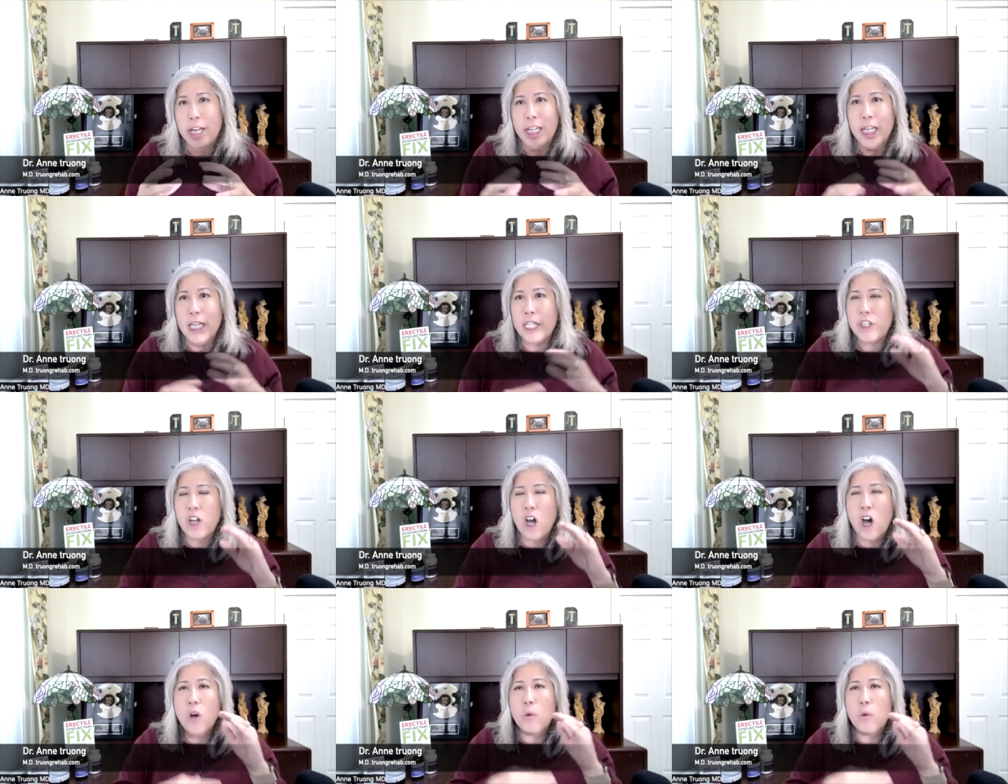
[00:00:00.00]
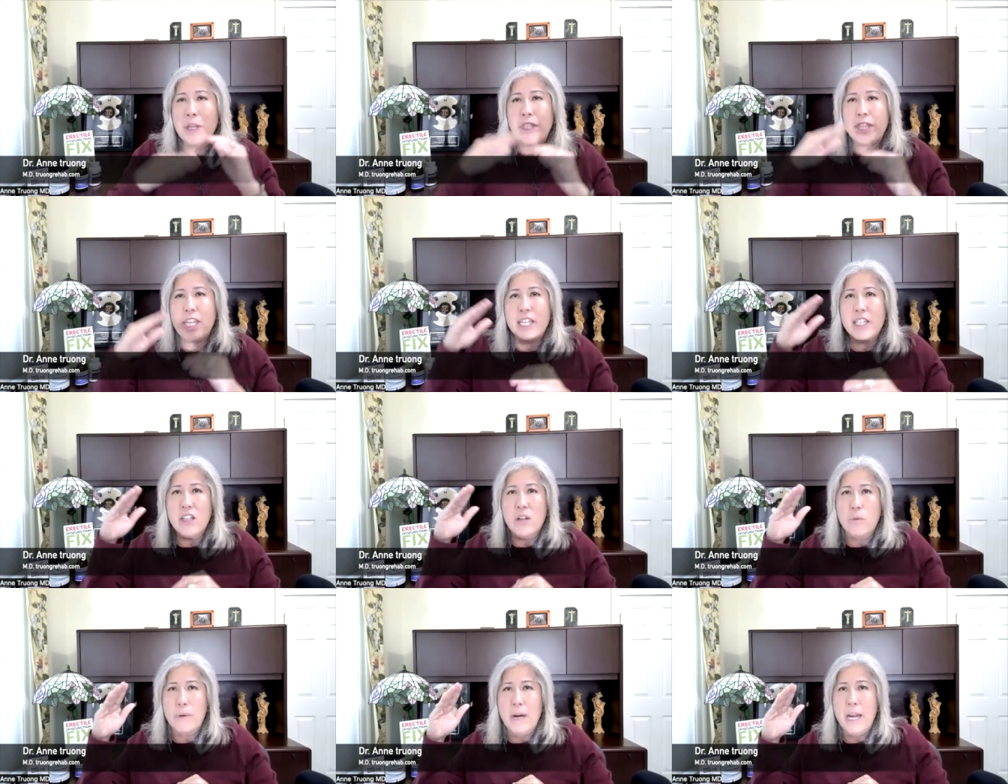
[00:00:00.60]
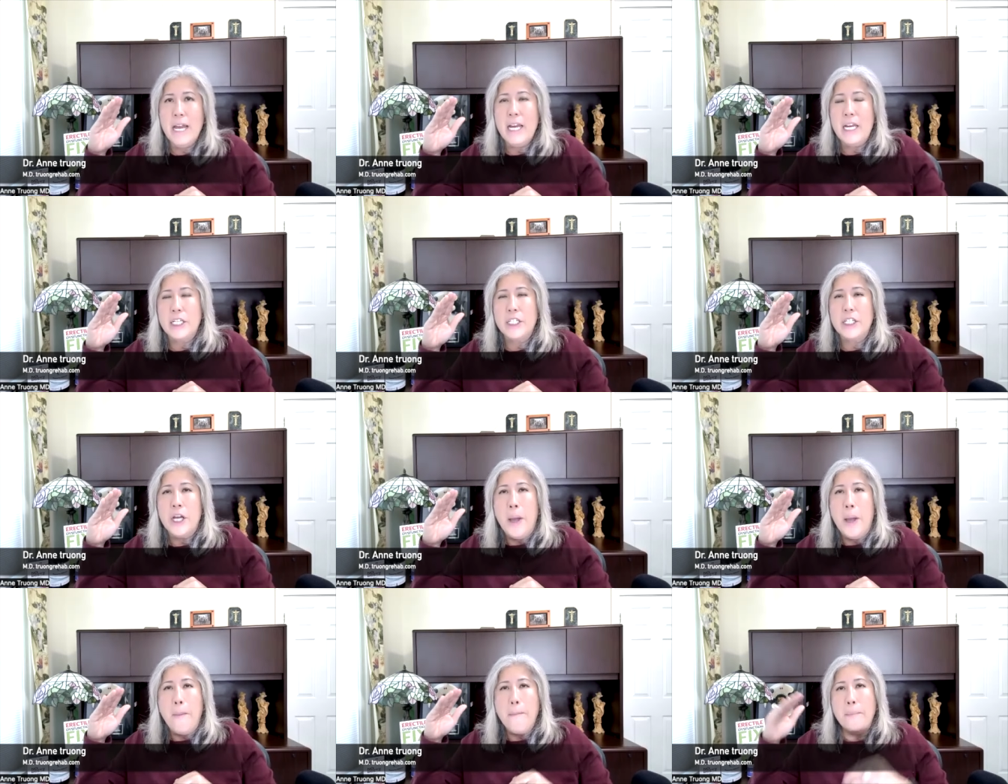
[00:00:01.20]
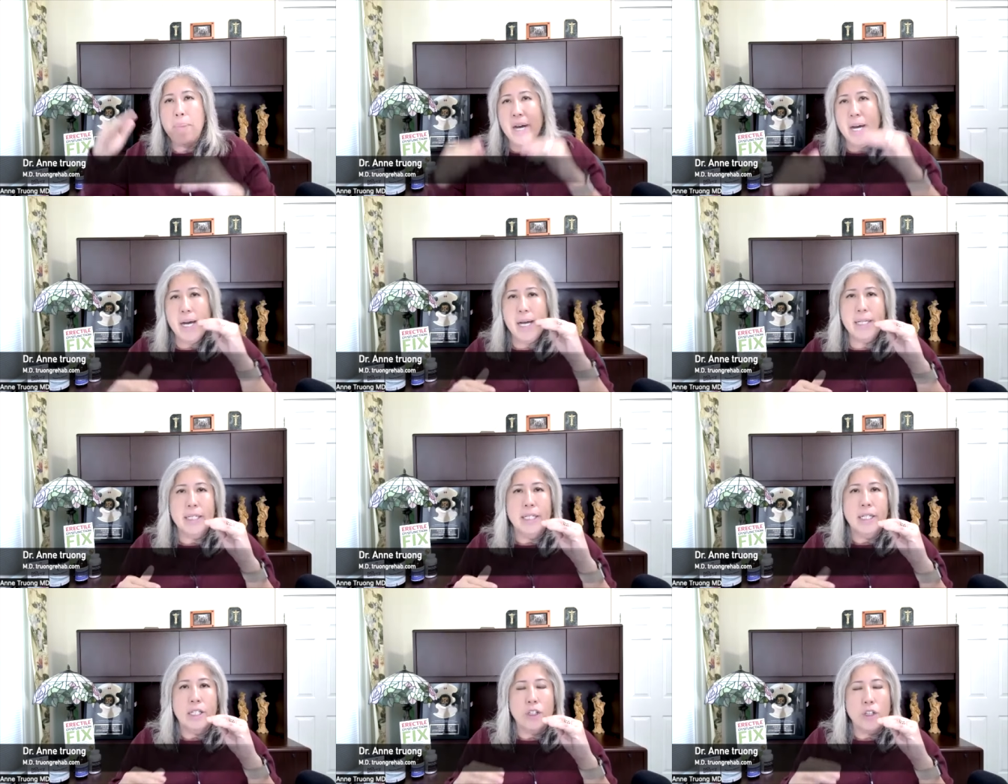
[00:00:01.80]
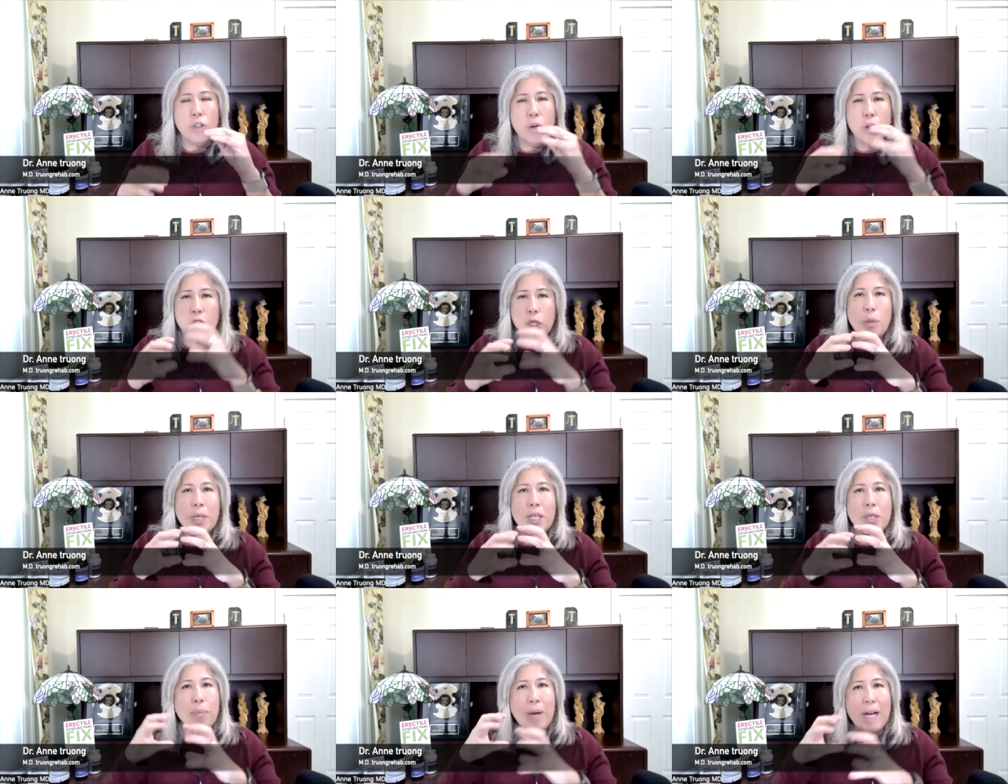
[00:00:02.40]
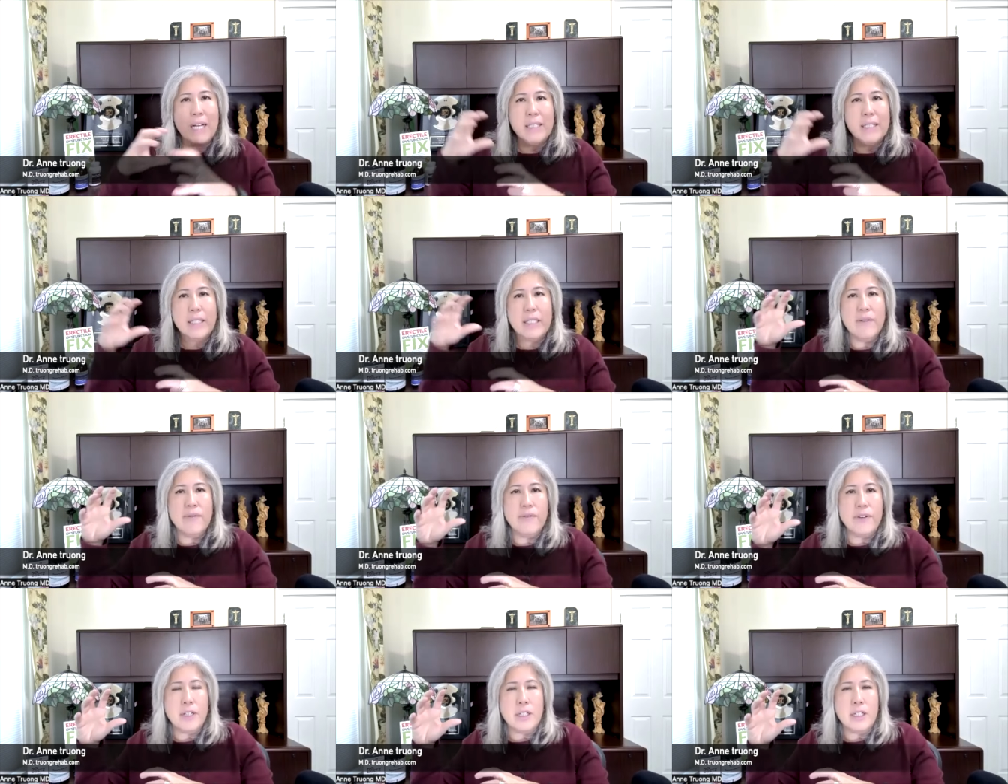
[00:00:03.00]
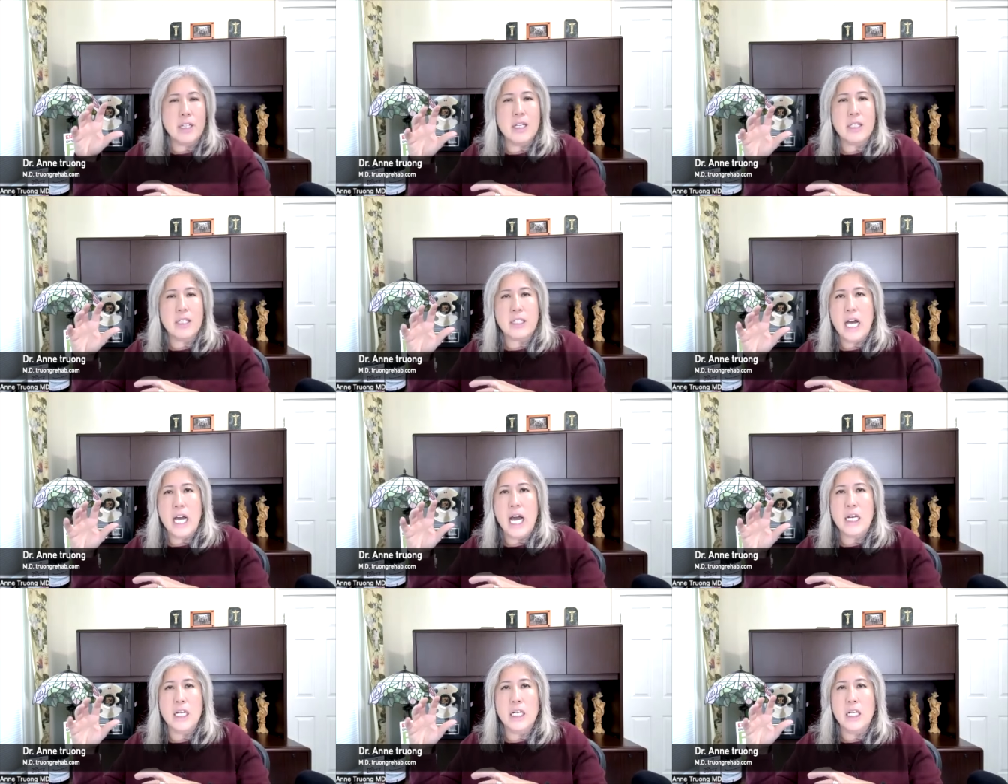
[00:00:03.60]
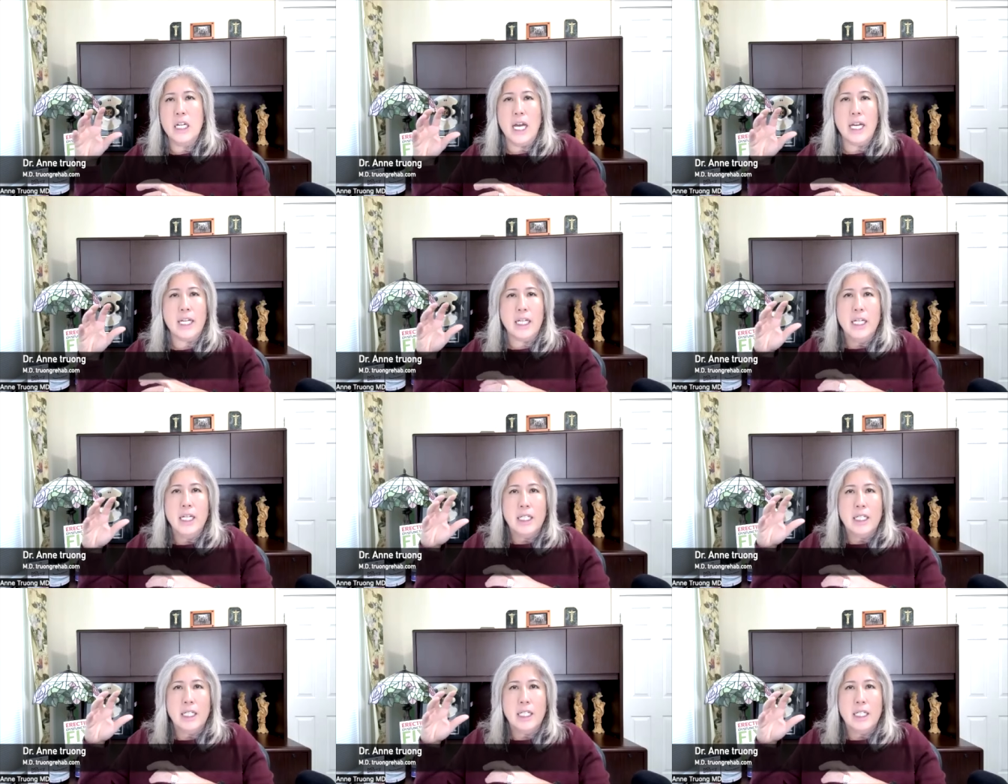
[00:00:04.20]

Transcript: It's all within the range, but your sweet spot's different. It's kind of like,